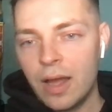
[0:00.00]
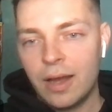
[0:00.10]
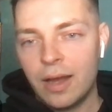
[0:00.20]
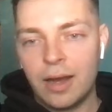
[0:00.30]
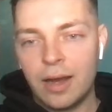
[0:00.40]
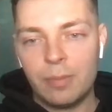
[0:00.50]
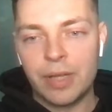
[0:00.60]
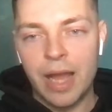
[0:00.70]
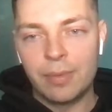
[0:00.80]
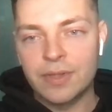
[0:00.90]
But
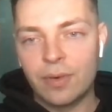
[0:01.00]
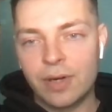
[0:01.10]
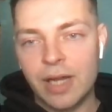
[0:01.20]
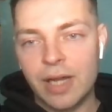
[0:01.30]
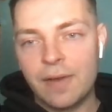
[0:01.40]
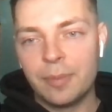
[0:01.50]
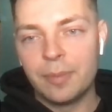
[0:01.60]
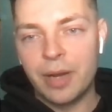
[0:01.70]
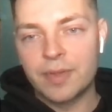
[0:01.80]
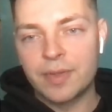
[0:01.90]
yeah, what's going on, everybody?
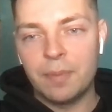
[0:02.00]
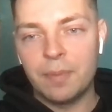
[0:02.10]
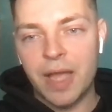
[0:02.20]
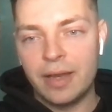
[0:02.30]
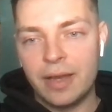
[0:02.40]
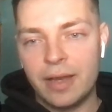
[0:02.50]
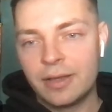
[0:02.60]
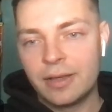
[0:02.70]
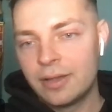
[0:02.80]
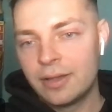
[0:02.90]
What's up, Dan?
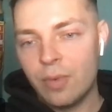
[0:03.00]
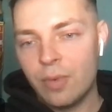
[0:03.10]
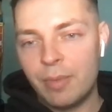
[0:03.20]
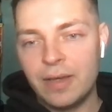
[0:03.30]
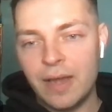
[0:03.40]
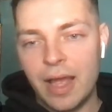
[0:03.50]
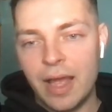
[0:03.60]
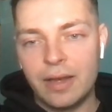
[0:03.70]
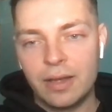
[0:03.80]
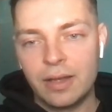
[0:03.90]
Welcome in,
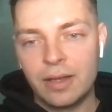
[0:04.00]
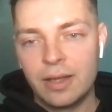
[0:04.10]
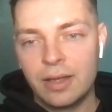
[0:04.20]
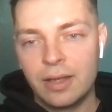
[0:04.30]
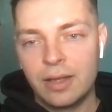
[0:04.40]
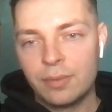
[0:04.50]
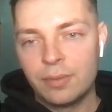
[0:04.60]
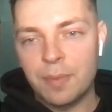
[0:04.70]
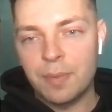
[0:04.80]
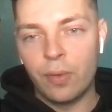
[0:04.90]
Dan. What's up,
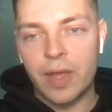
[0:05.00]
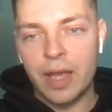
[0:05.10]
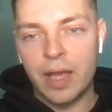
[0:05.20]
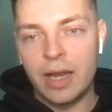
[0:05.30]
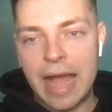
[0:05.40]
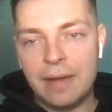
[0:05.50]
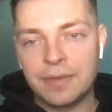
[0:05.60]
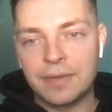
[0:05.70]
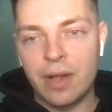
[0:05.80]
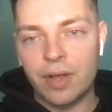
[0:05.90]
old kid? CAVS
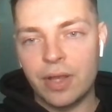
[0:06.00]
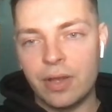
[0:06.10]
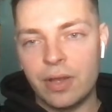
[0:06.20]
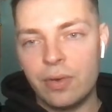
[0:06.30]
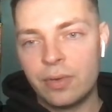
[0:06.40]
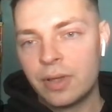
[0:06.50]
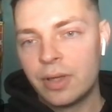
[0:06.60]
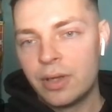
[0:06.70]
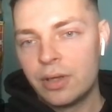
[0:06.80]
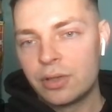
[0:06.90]
LQ.
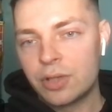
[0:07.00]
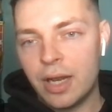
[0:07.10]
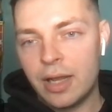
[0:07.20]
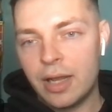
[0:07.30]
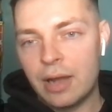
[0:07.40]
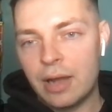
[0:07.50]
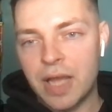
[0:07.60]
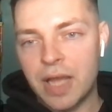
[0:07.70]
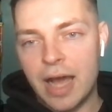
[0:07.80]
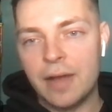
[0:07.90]
I'll just say
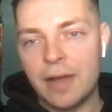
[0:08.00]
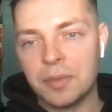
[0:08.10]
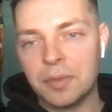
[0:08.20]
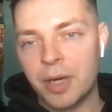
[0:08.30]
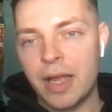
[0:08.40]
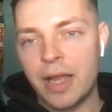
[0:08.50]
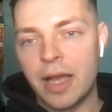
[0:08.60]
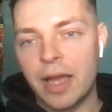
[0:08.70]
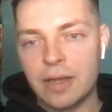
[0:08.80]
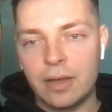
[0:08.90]
hi to everybody again
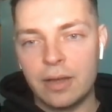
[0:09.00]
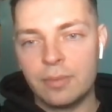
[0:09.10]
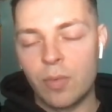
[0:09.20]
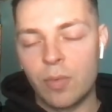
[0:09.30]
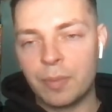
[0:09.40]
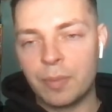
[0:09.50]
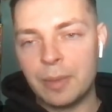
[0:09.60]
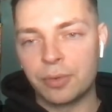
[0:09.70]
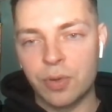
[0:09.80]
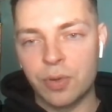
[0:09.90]
because more people
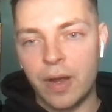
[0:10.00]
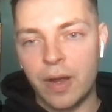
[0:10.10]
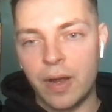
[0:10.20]
joined.